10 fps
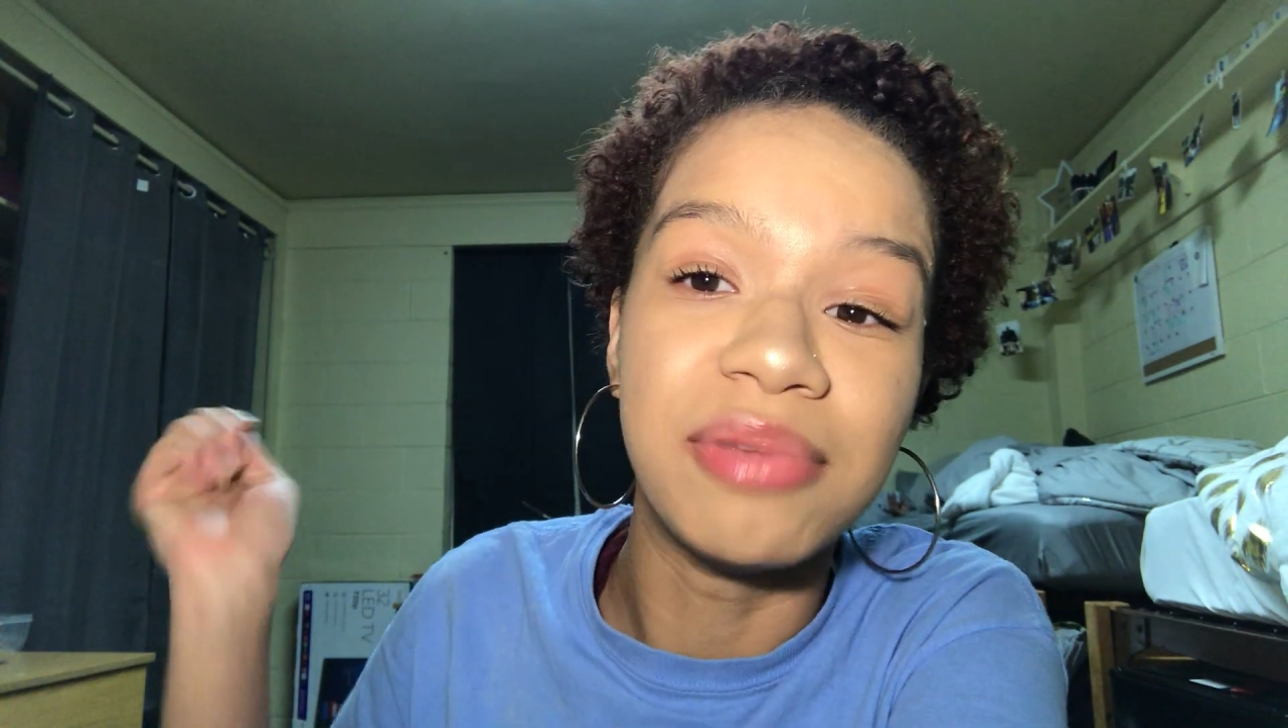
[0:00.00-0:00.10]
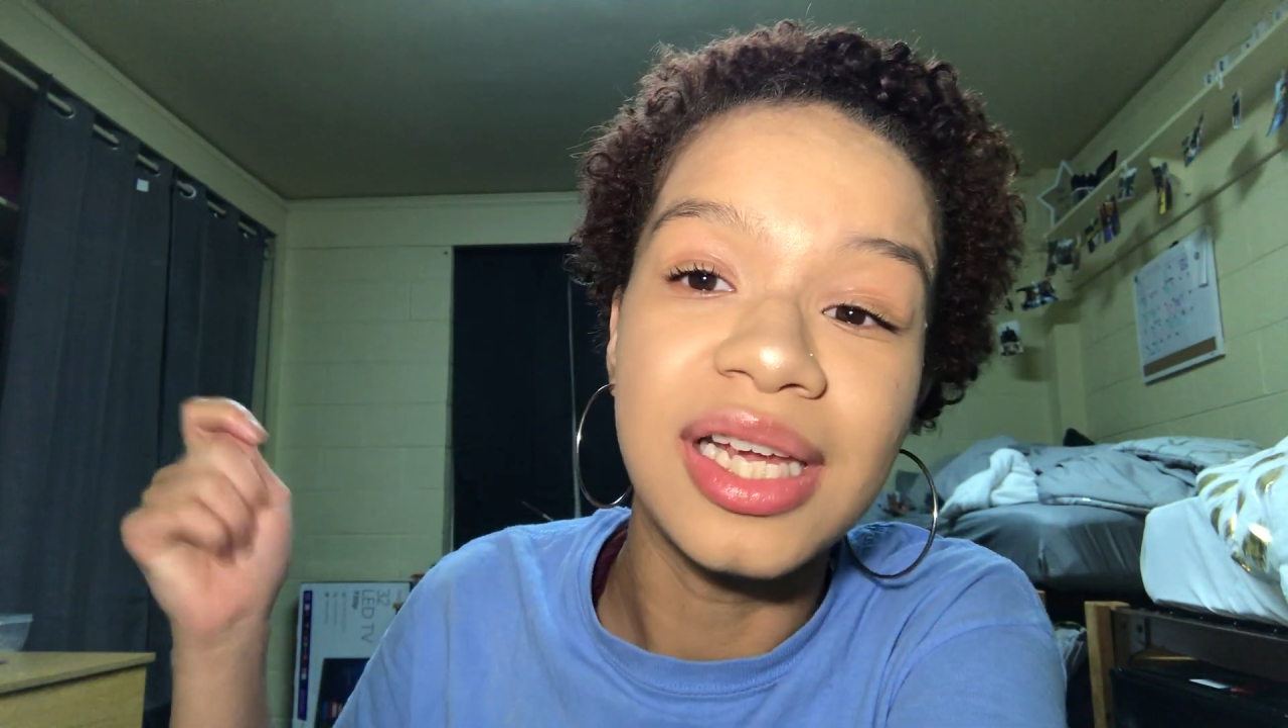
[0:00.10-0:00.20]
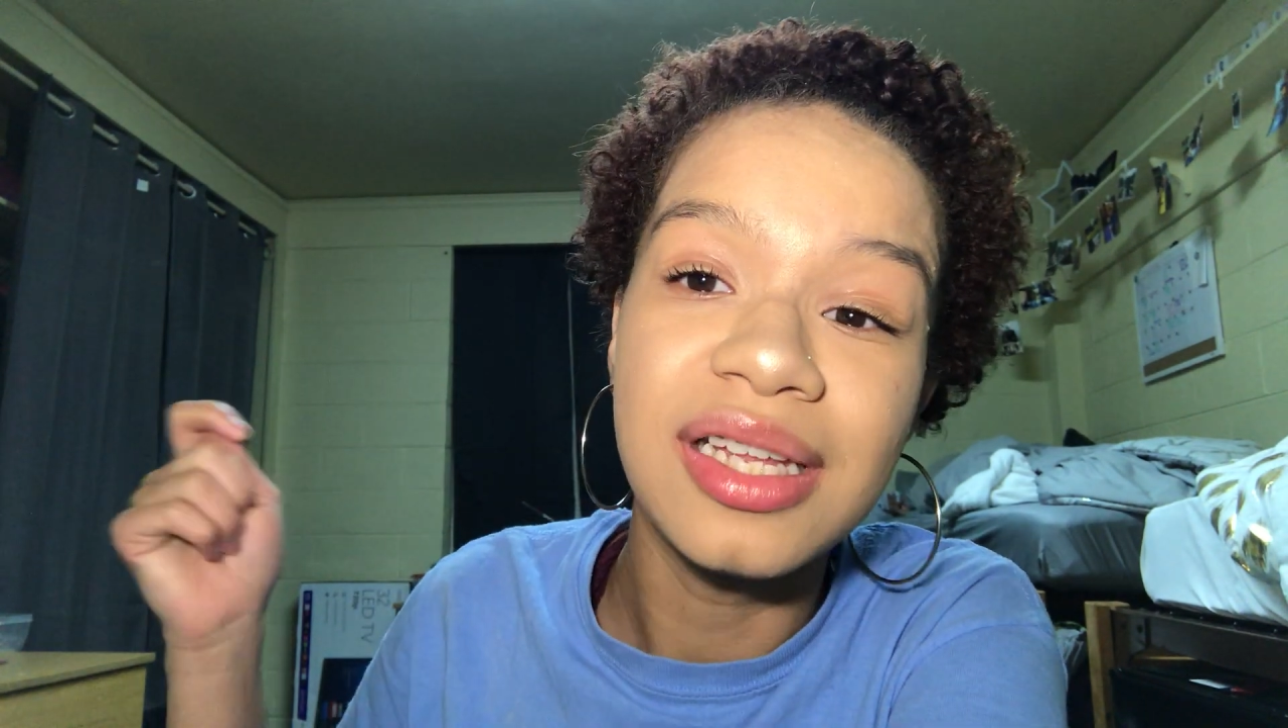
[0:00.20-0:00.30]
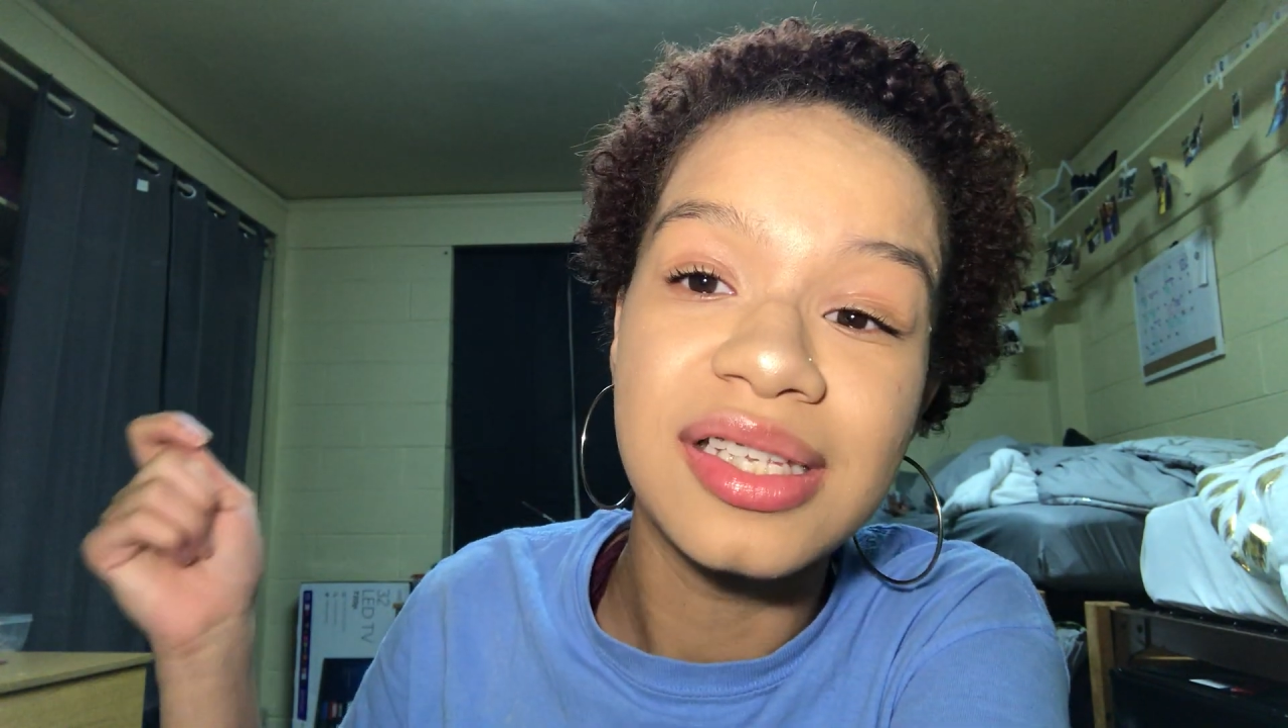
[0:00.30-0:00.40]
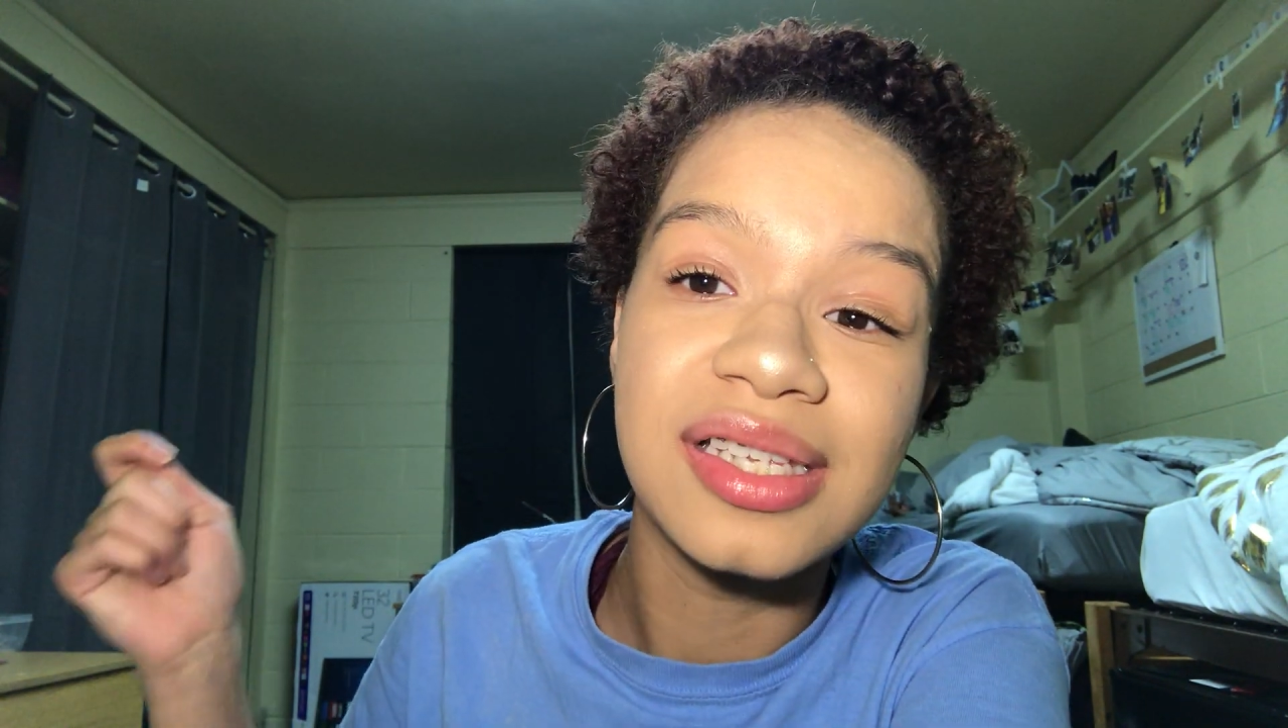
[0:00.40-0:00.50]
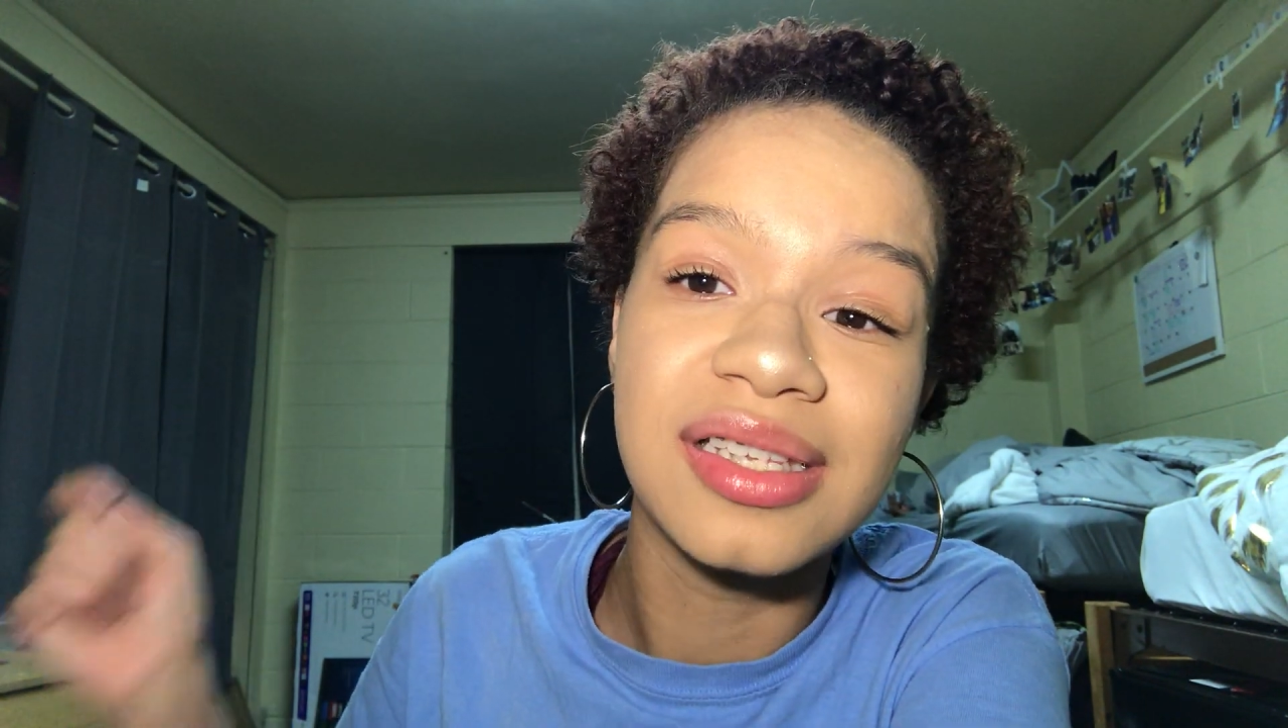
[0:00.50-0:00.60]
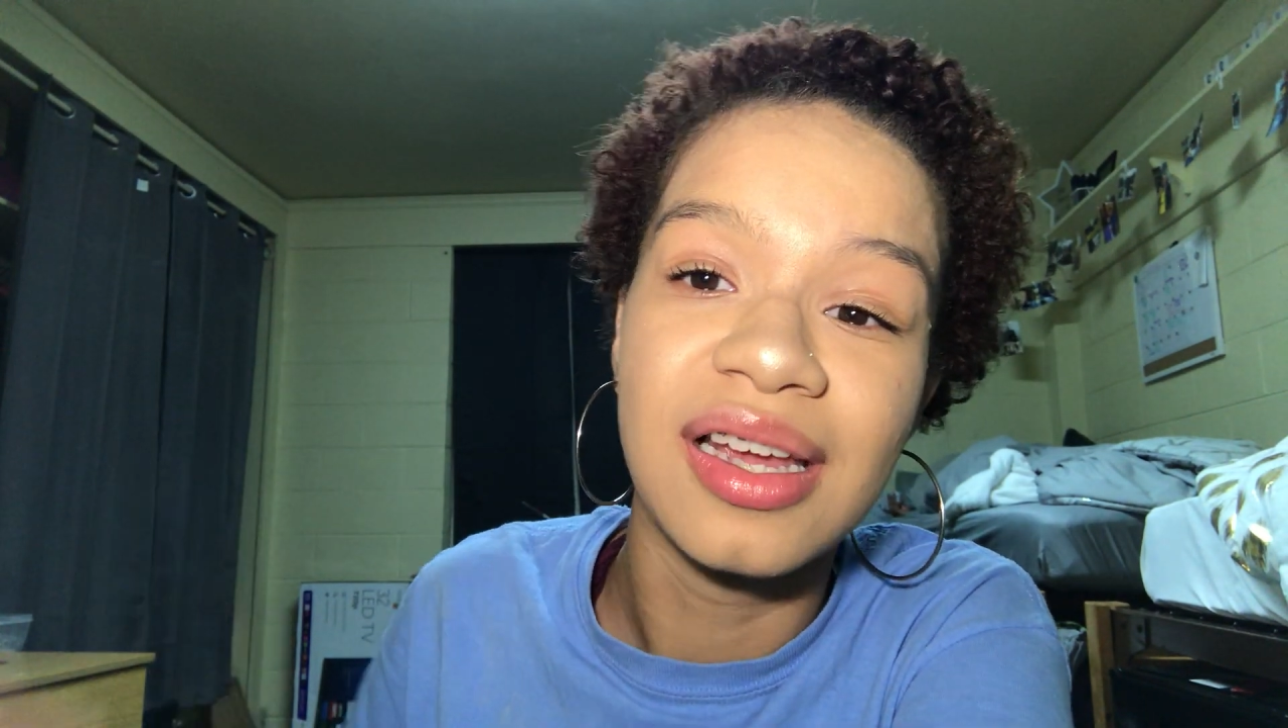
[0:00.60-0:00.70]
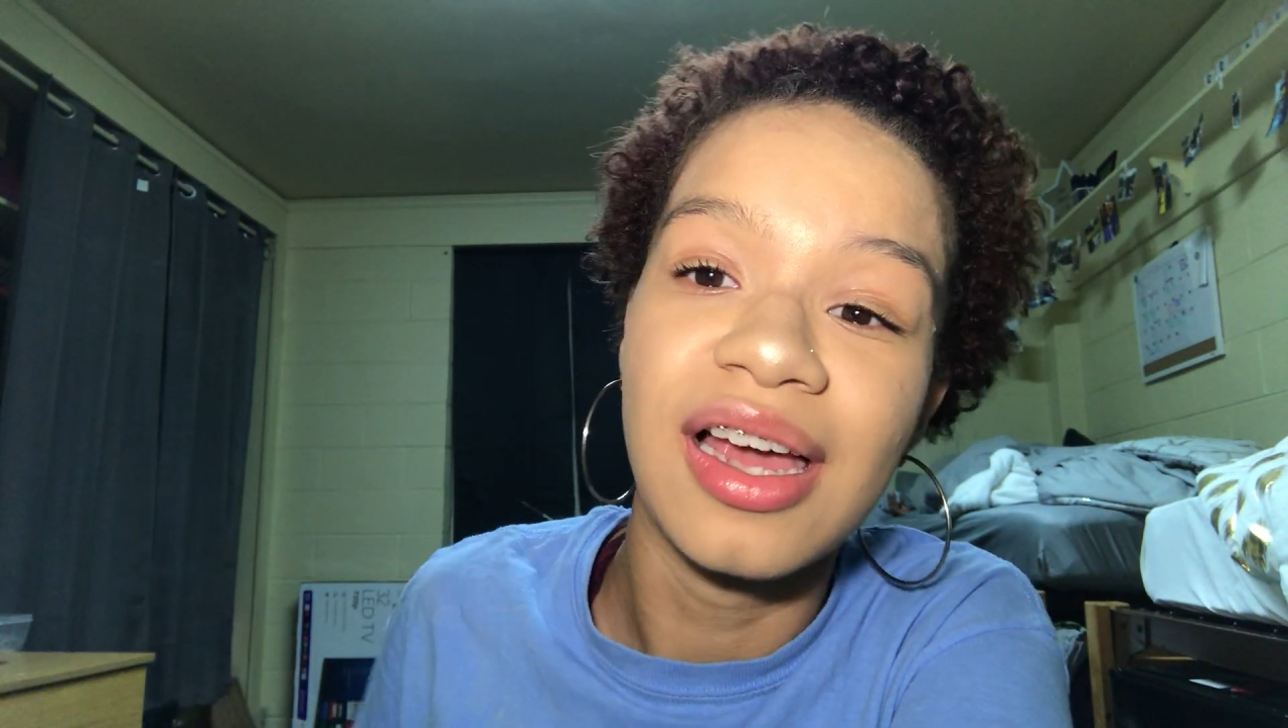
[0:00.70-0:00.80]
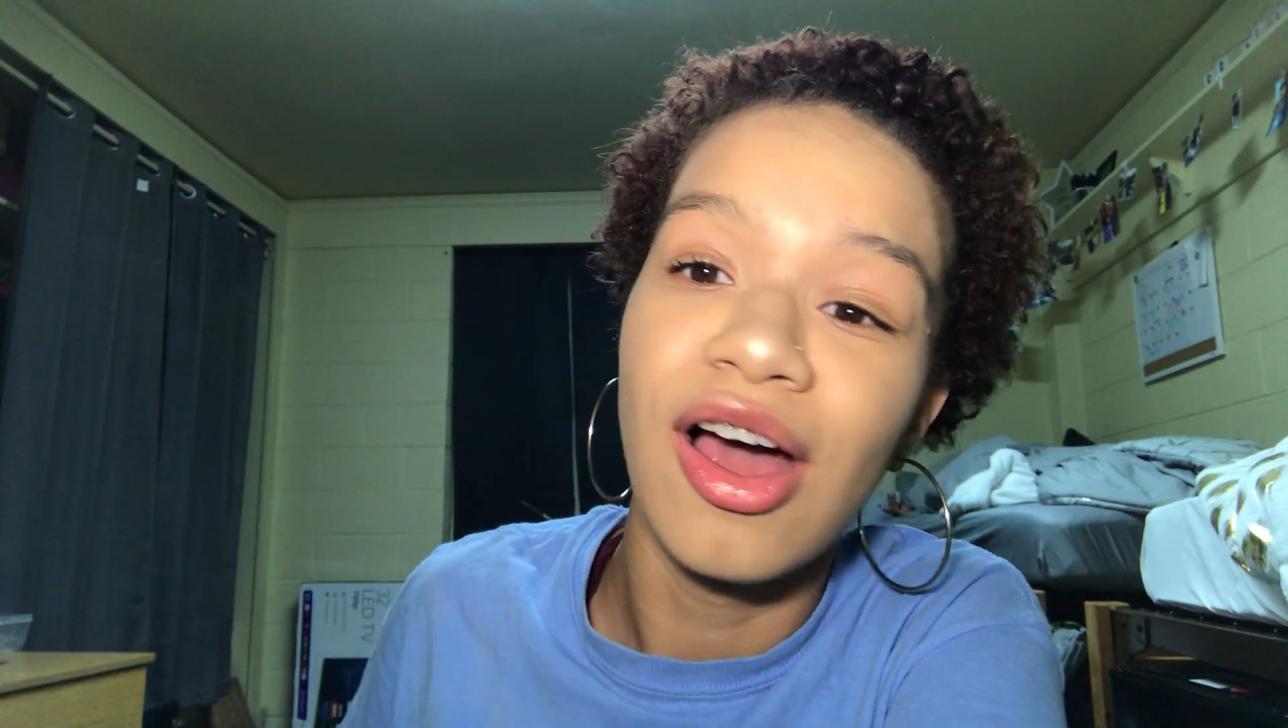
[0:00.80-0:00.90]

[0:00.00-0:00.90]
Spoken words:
beats,